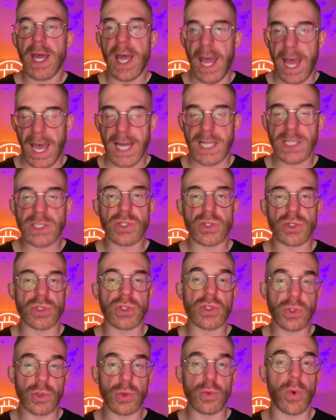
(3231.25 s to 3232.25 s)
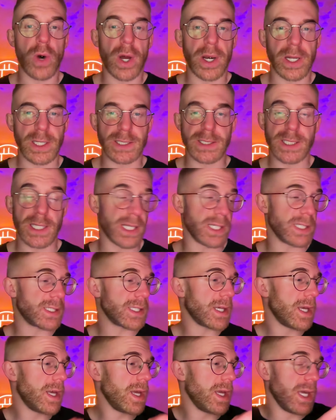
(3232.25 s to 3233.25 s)
answers to what it is. It is
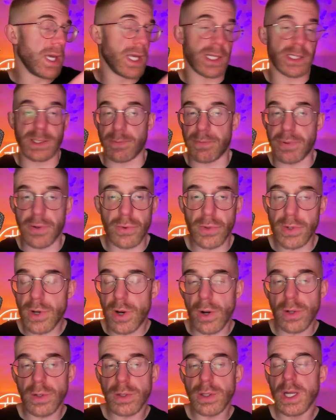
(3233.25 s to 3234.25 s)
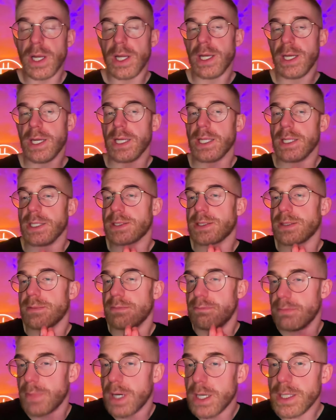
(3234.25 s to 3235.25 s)
it is a protocol. It is
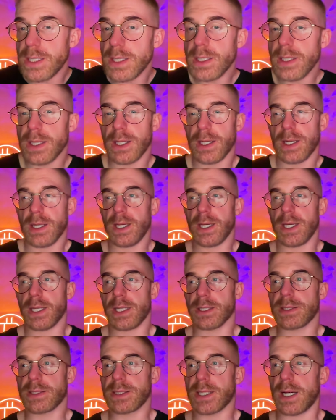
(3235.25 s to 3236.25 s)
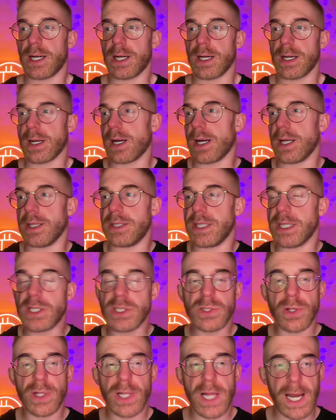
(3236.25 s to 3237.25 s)
money. It is a, a
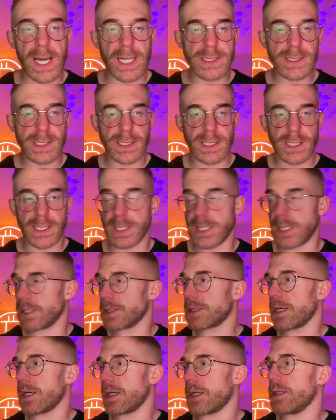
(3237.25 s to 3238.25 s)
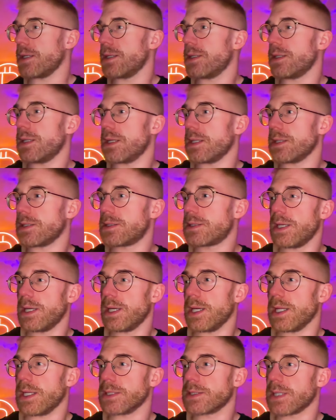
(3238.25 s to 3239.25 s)
digital asset. It is a, a
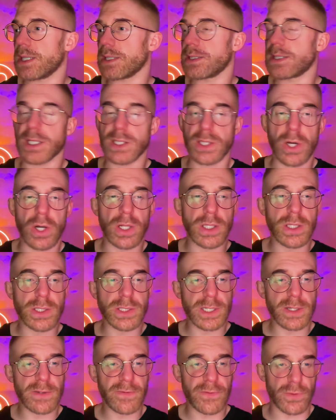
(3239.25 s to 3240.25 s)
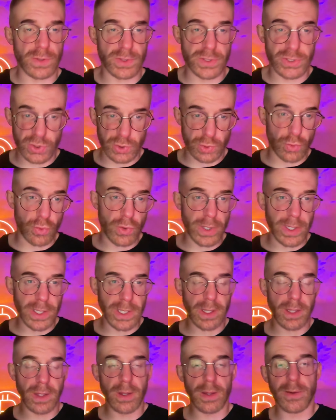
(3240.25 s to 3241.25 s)
it is a technology for
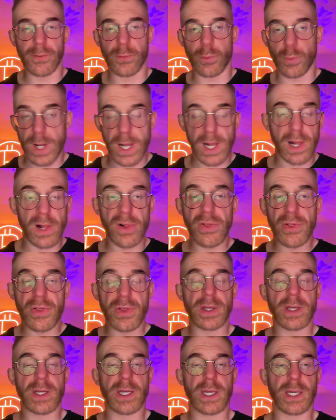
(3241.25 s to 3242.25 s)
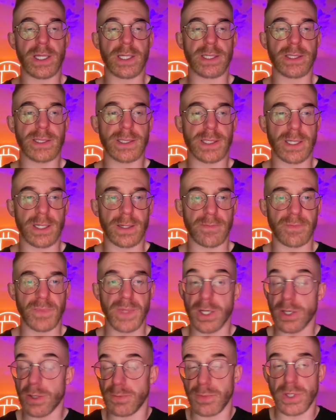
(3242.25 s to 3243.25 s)
storing wealth. It is um,
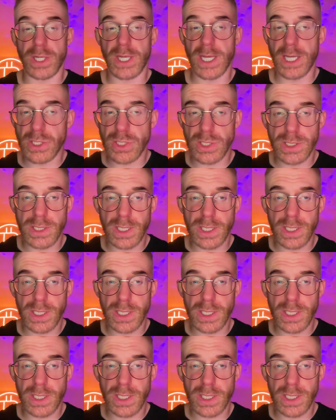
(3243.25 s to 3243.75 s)
a communication